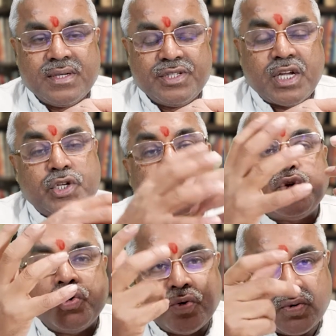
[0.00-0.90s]

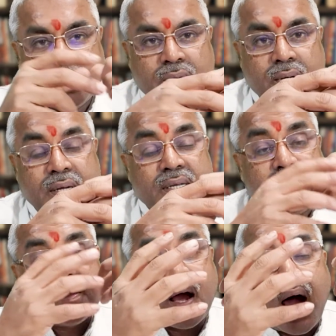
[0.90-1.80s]
Chachu, it is
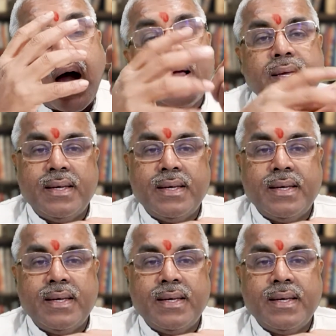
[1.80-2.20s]
the eye.